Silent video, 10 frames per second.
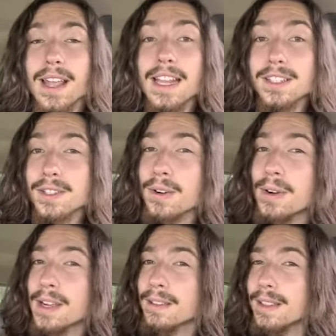And
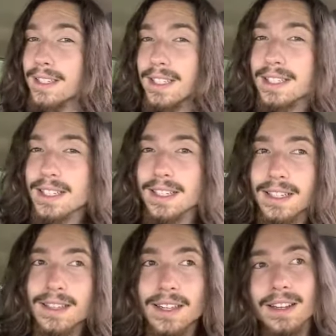so this is
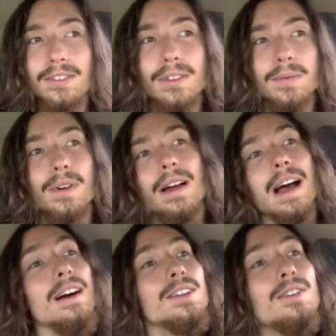the conundrum. Well,
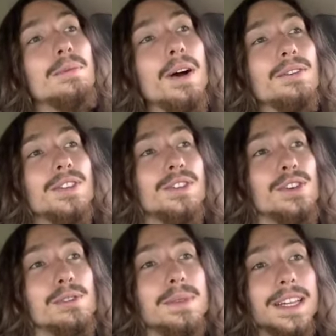how do you go about
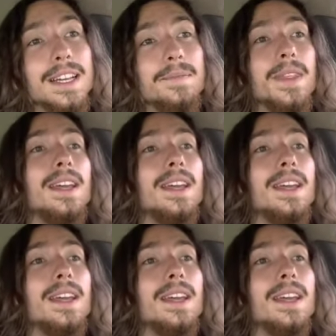determining